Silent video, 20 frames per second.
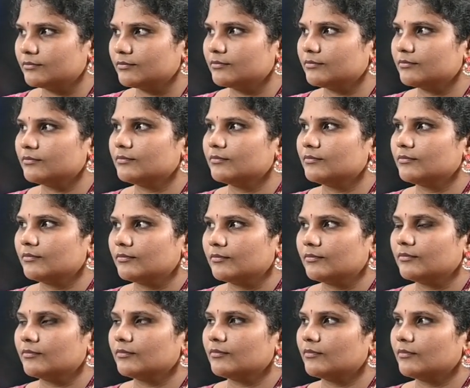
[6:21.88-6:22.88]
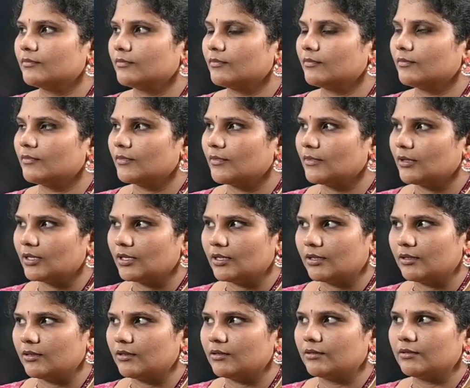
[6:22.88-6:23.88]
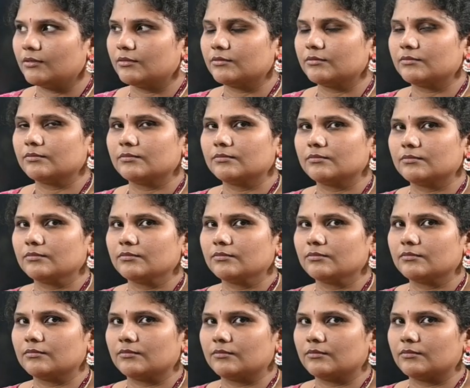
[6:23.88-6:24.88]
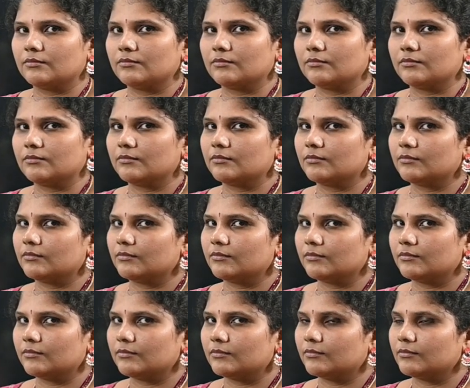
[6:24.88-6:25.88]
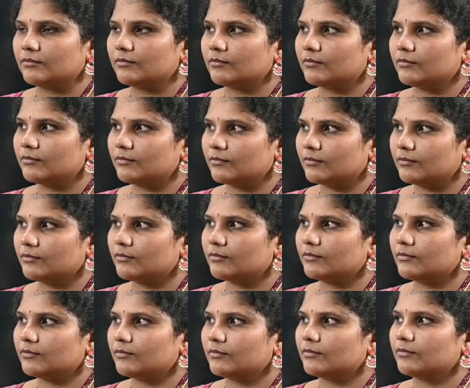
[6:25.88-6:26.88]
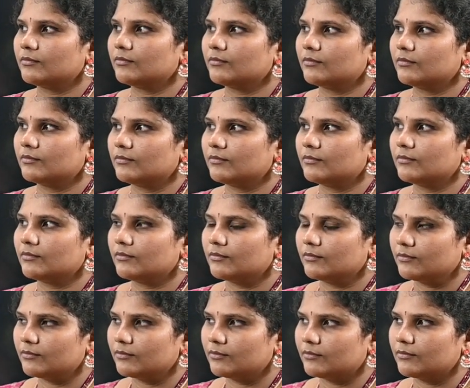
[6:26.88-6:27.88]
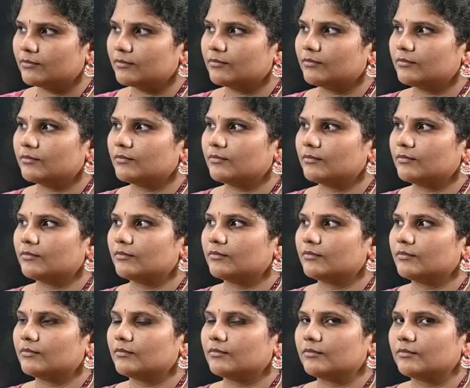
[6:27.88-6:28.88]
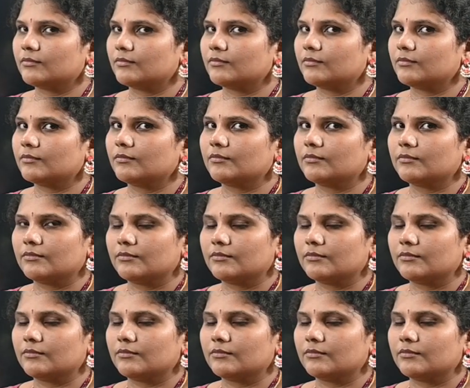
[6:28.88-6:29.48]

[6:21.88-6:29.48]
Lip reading: (silent)